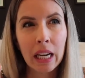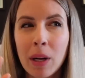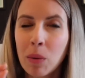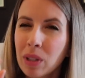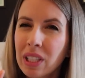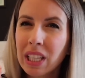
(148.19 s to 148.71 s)
But
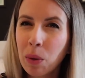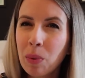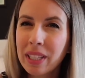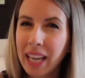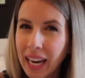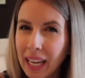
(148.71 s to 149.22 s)
it
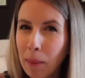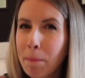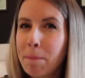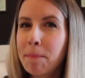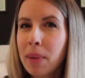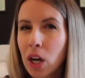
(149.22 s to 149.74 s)
was
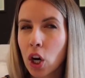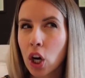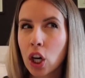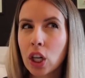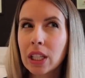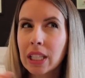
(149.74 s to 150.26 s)
getting
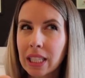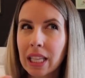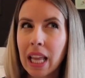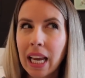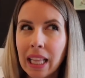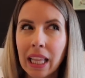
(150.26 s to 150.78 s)
bigger
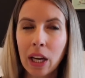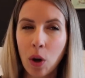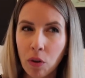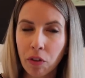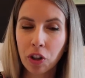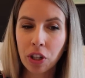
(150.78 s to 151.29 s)
slightly
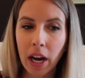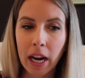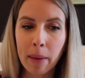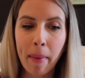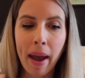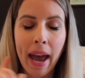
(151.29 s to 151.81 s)
over time.